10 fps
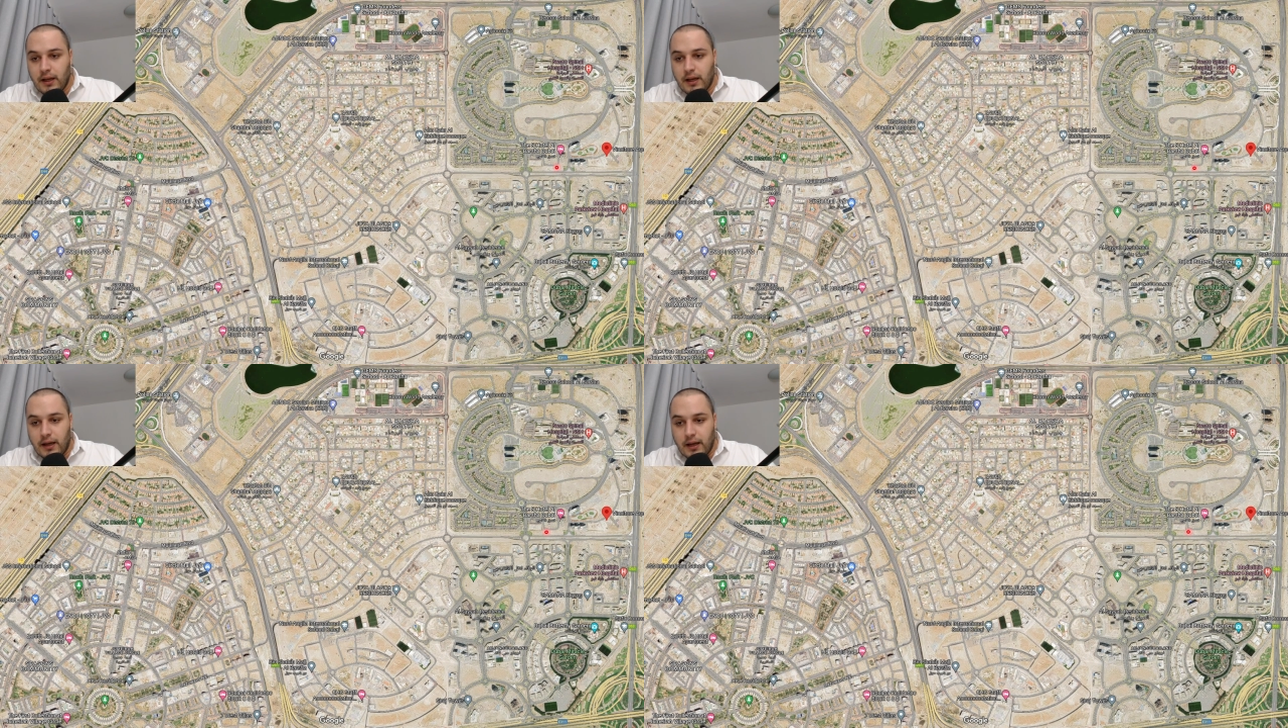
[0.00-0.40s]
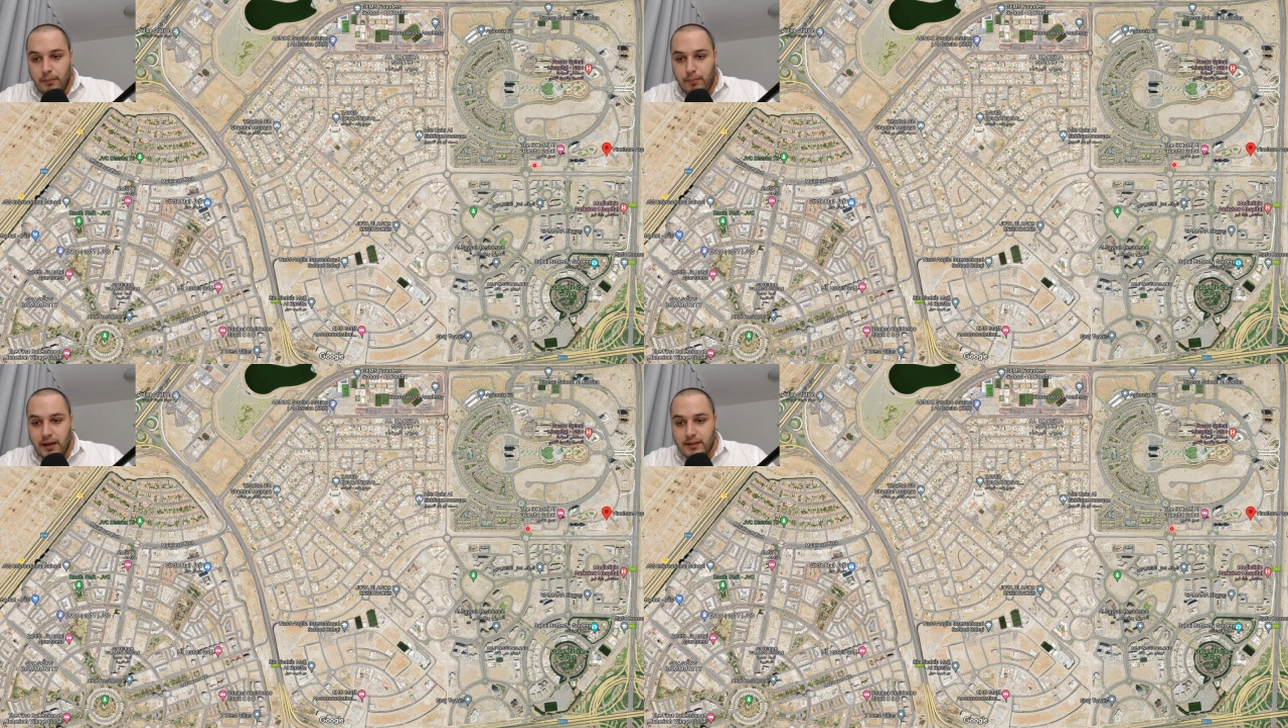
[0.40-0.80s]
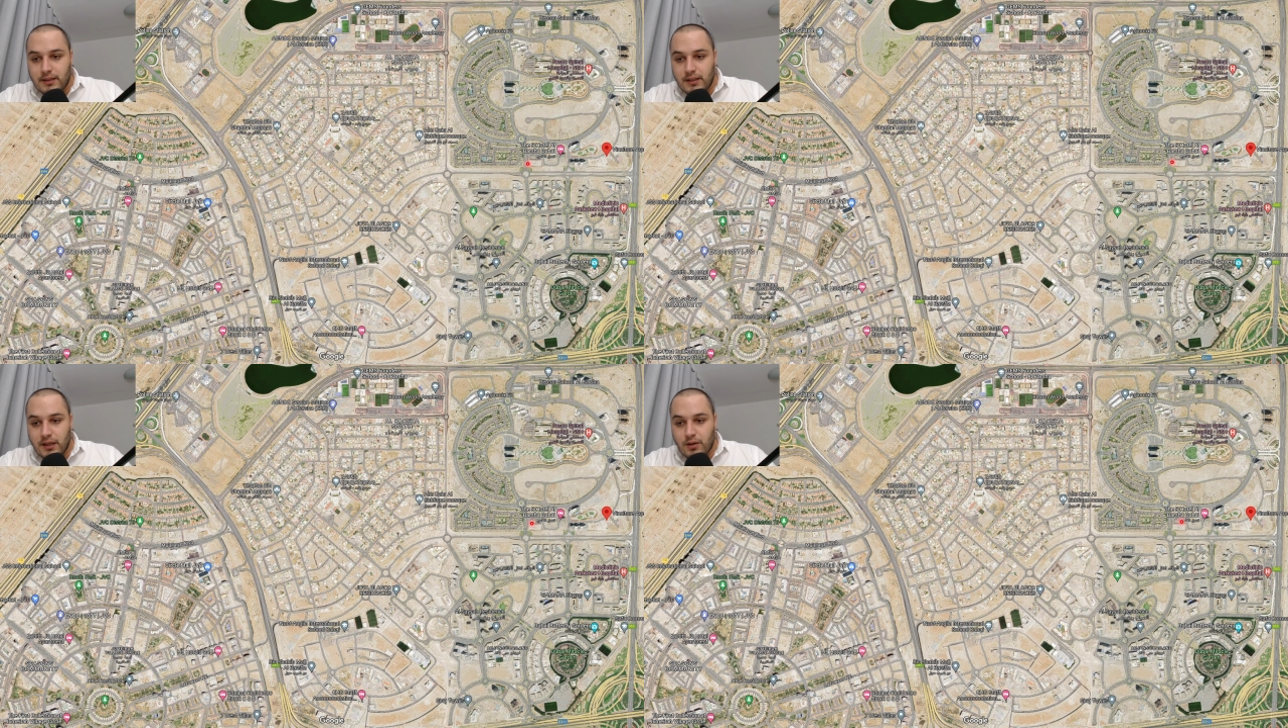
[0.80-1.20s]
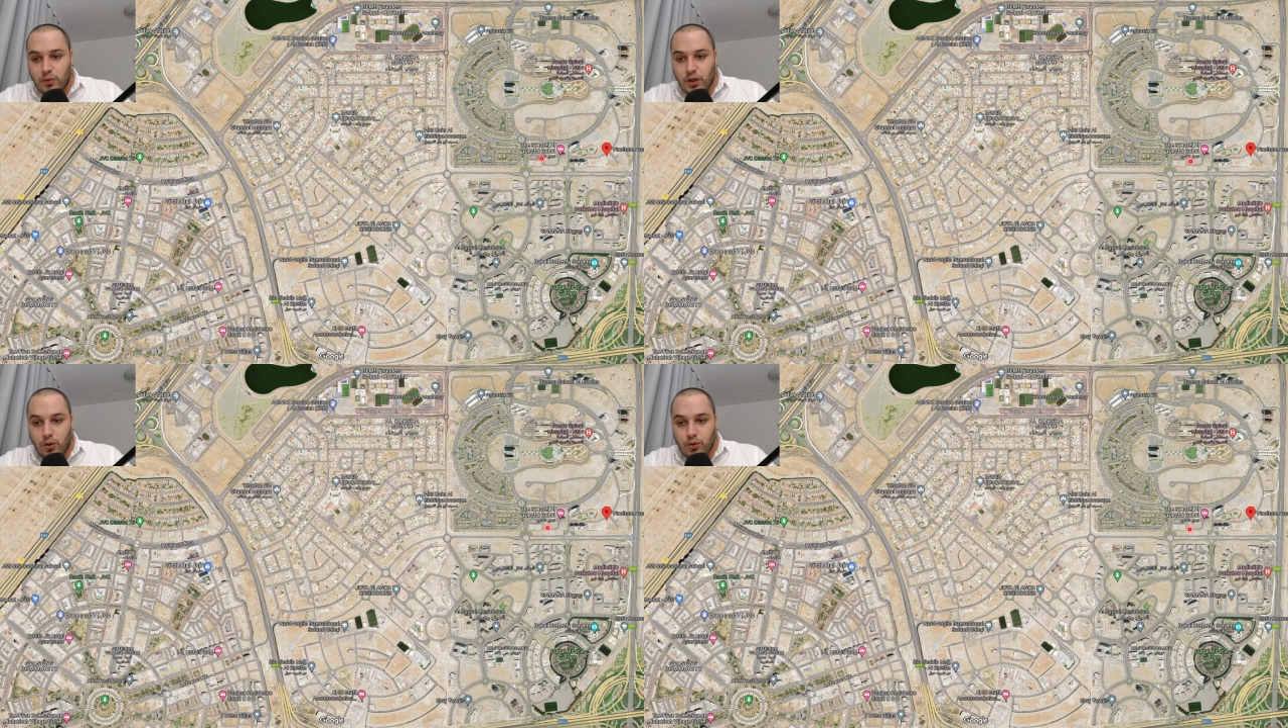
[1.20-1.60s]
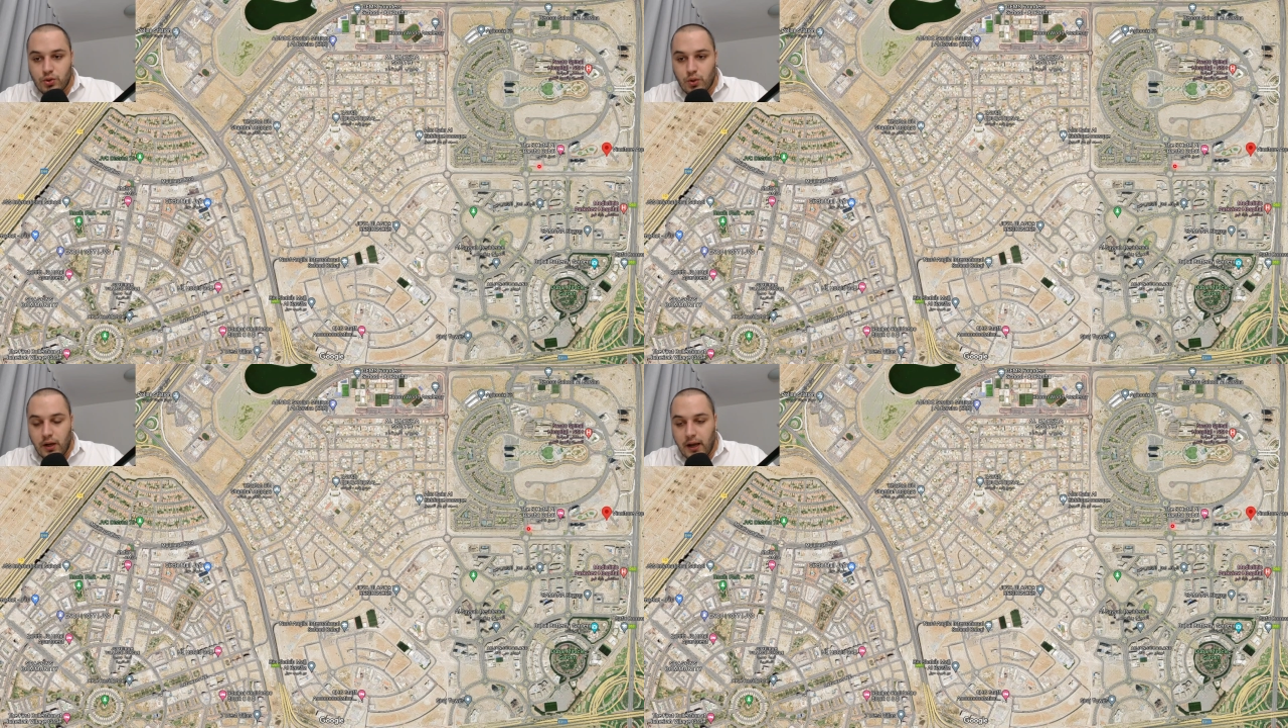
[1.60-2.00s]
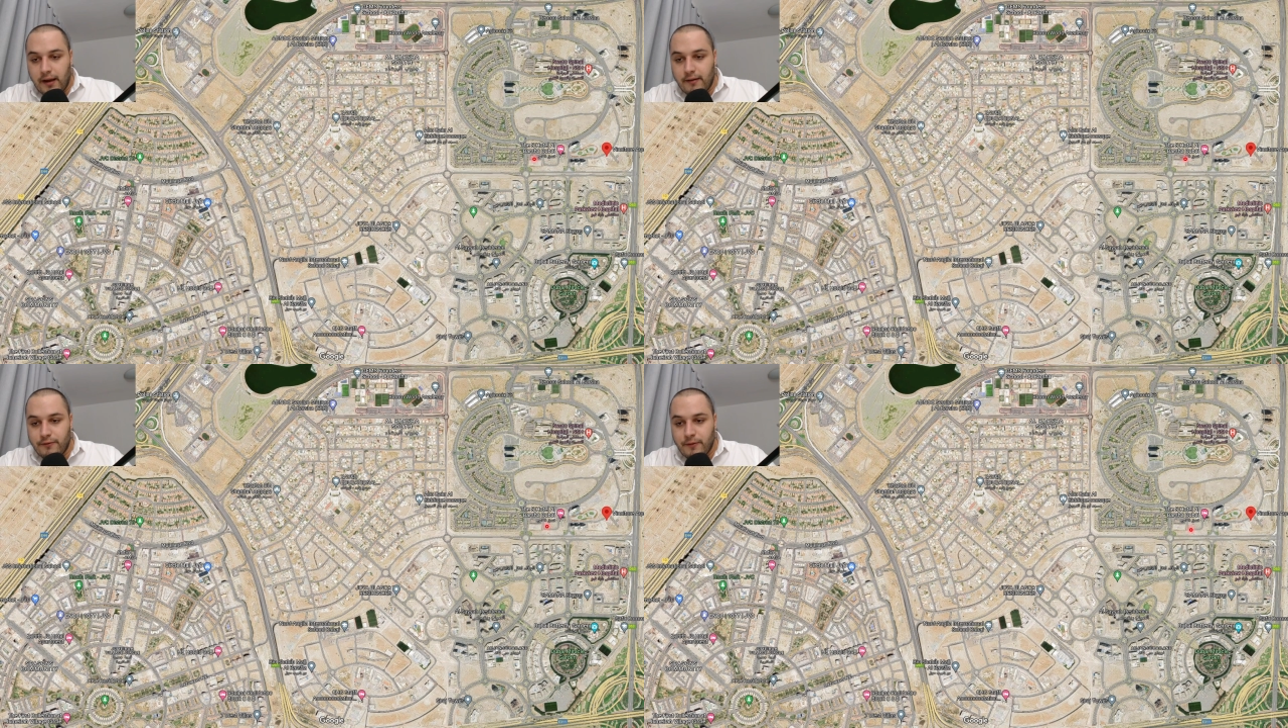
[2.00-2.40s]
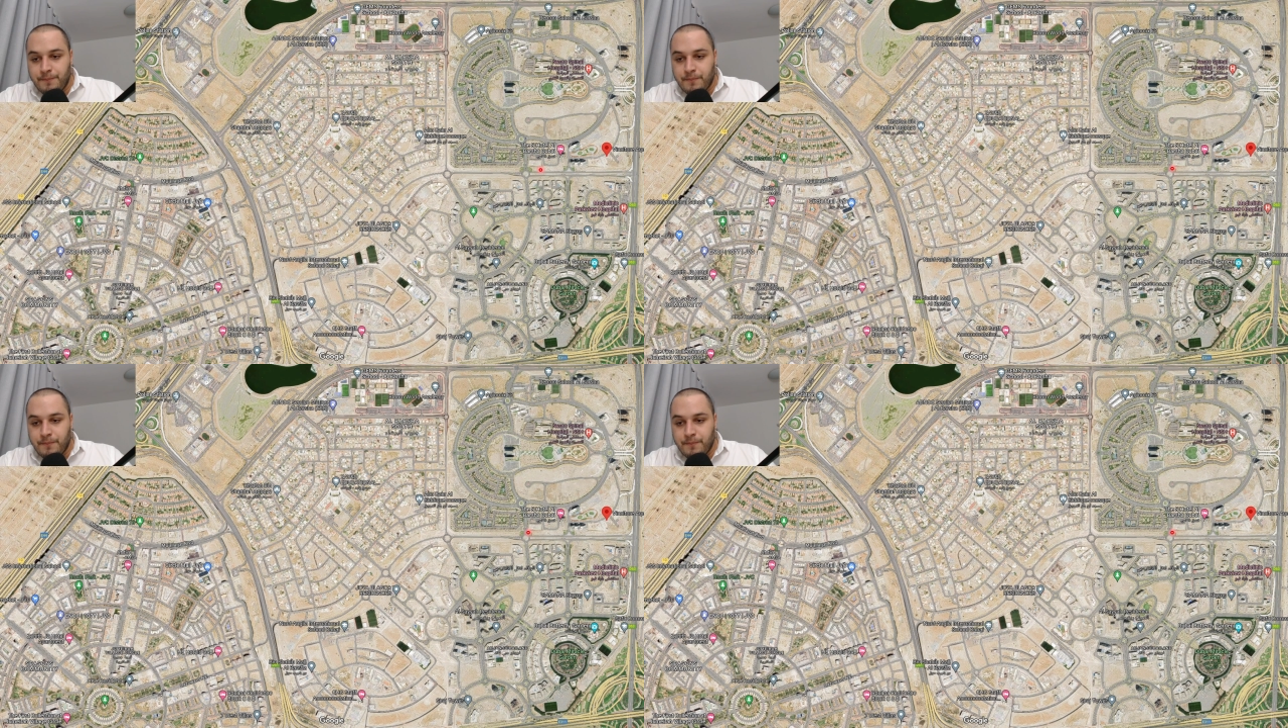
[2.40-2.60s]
But here we also have